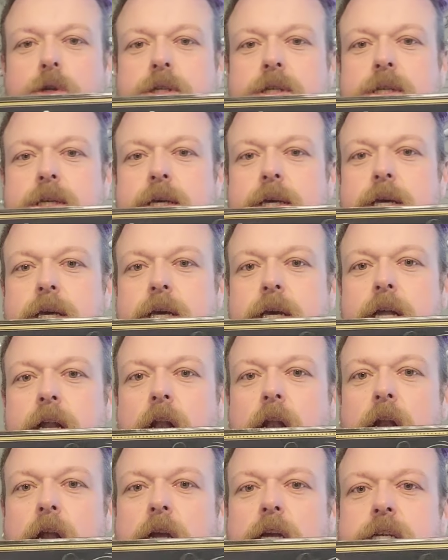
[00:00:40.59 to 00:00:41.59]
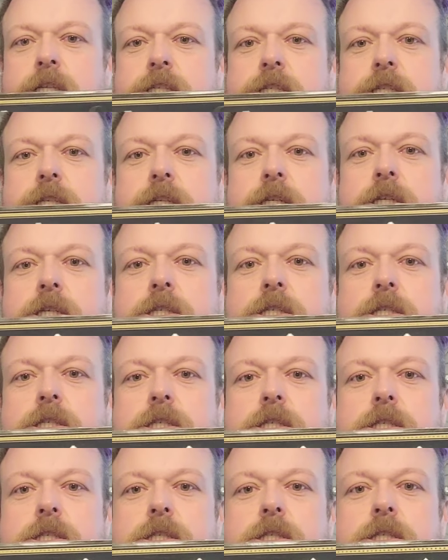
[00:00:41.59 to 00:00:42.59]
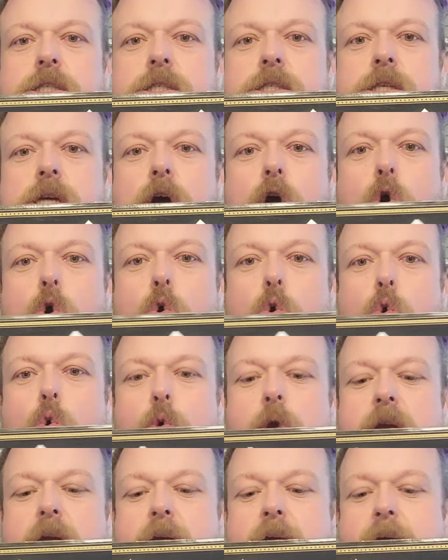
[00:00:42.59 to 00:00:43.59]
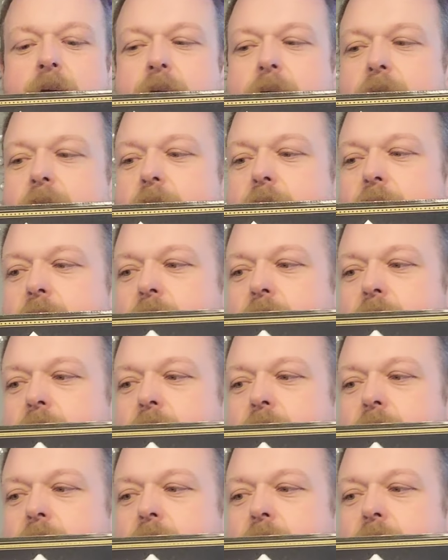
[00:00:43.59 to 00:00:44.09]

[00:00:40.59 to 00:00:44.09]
delicious. Oh, yeah.